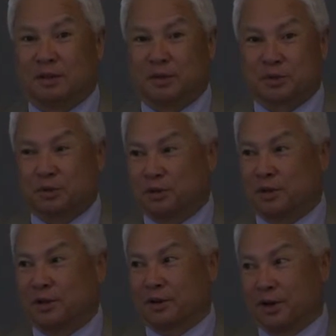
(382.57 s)
I mean, it's going to
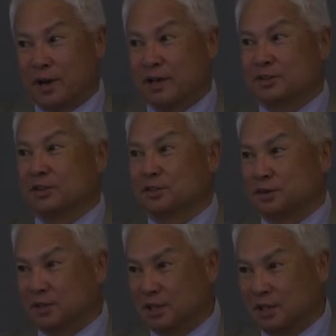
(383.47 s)
turn into grass and it's
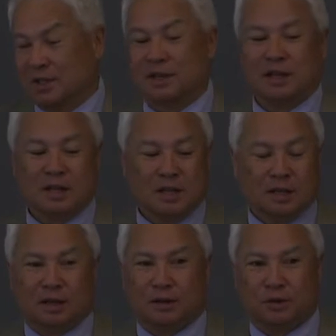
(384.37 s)
going to seed in.
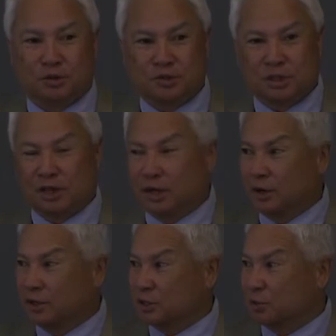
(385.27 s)
And you see an
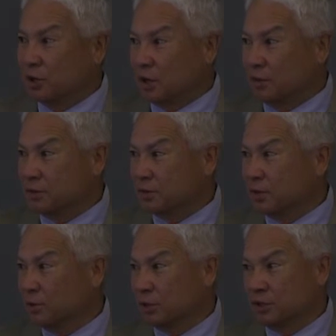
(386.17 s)
area that's been
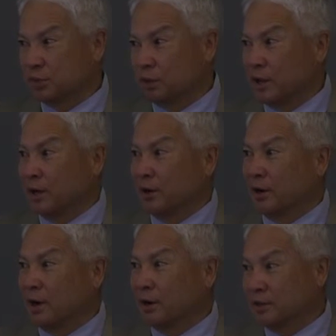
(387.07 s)
harvested, whether it's planted
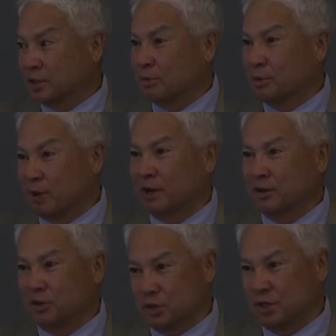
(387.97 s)
or not, it's coming
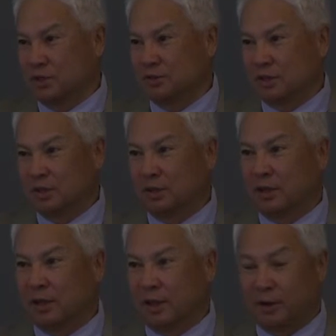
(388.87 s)
back in trees. You
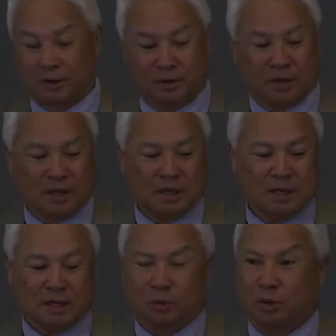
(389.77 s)
can count on it.
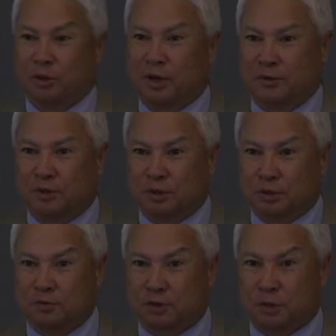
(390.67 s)
And what we have to
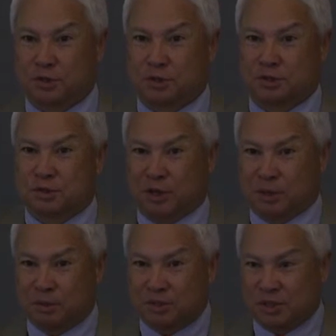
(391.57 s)
do as foresters is try
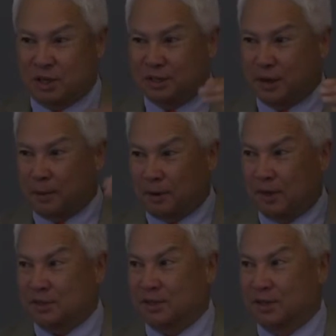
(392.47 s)
to massage that
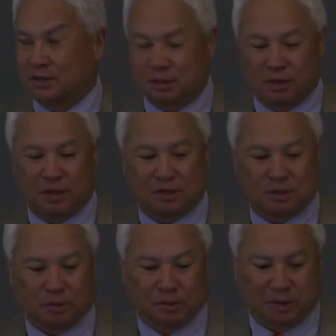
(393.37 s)
process to make it
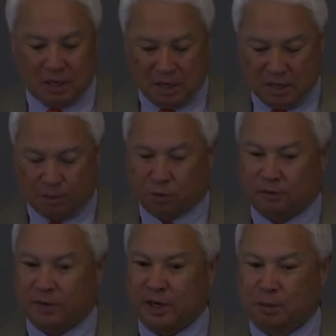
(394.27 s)
something
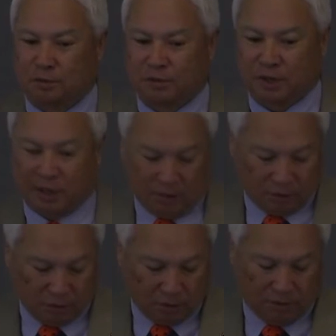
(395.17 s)
more valuable for the
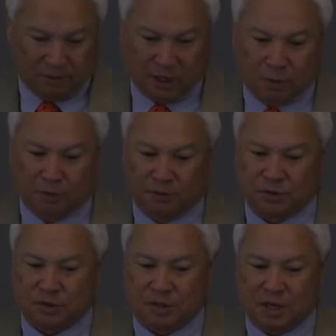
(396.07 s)
landowner and valuable for
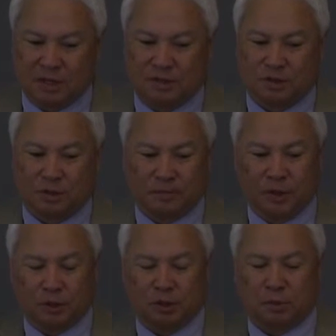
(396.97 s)
society. So
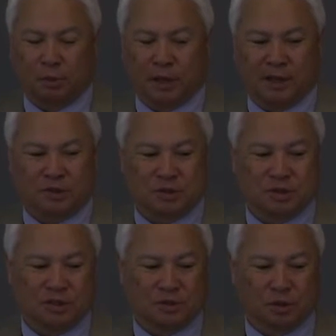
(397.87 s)
you can plant
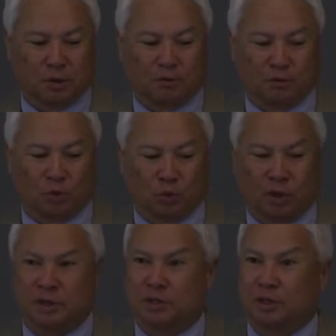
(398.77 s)
trees and go from
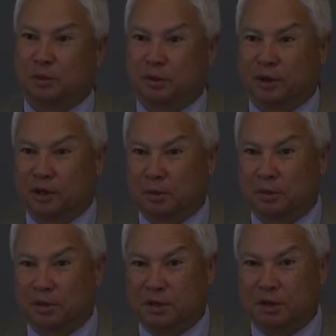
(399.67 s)
one ton per acre
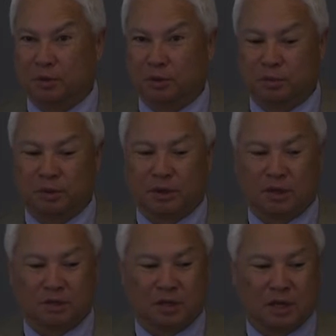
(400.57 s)
per year in wood
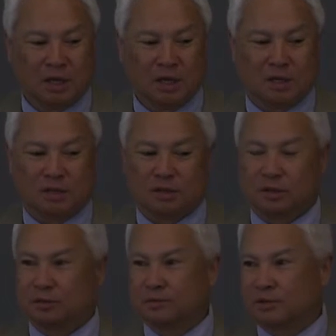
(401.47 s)
production
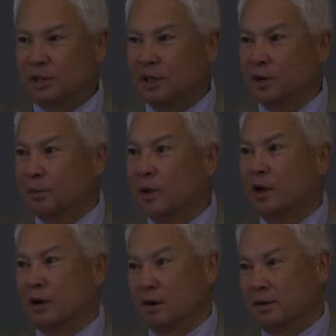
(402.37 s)
to 10 or
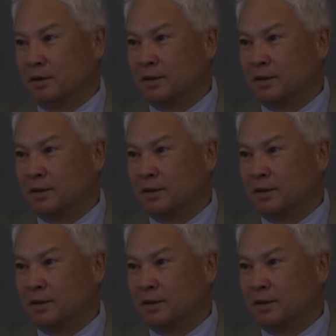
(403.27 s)
better.